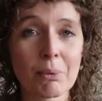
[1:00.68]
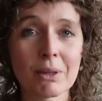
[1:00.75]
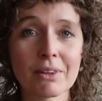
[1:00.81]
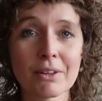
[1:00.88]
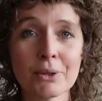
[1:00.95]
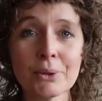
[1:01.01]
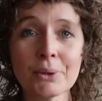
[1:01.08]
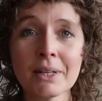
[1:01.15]
with
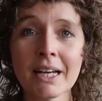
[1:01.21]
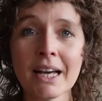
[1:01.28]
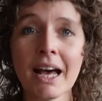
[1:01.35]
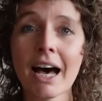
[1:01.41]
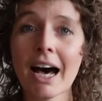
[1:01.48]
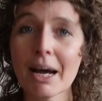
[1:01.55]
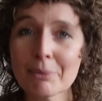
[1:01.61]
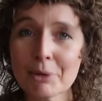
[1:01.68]
you.
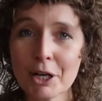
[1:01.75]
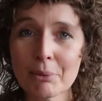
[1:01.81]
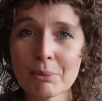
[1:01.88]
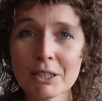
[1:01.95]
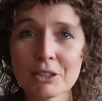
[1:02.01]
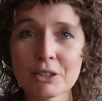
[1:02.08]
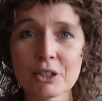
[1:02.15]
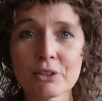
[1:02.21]
I'm
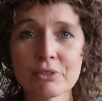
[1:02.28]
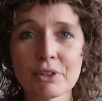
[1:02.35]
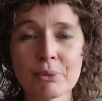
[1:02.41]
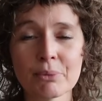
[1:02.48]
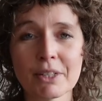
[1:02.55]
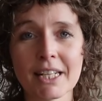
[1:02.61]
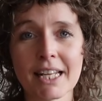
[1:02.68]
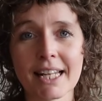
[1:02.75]
coming to you
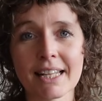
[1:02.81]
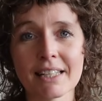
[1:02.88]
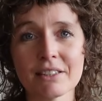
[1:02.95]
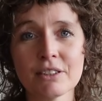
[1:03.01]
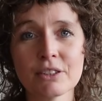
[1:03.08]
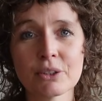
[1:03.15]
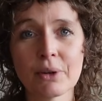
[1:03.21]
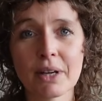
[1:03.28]
from the
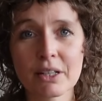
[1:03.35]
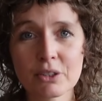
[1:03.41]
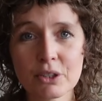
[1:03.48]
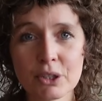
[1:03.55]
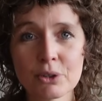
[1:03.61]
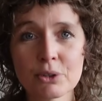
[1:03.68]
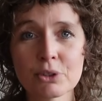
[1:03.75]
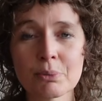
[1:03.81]
Netherlands, so
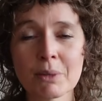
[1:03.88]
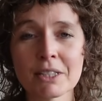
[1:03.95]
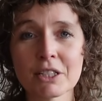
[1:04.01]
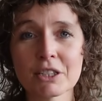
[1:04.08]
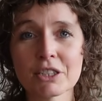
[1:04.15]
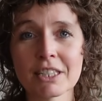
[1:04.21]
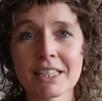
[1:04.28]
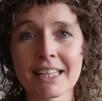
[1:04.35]
excuse my
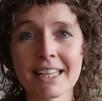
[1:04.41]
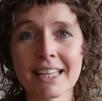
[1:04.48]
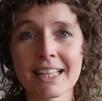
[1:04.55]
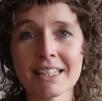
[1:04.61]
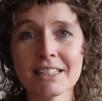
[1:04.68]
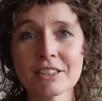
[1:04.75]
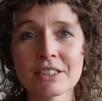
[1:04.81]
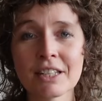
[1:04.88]
Dutchy
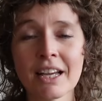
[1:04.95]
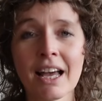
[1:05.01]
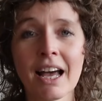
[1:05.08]
English.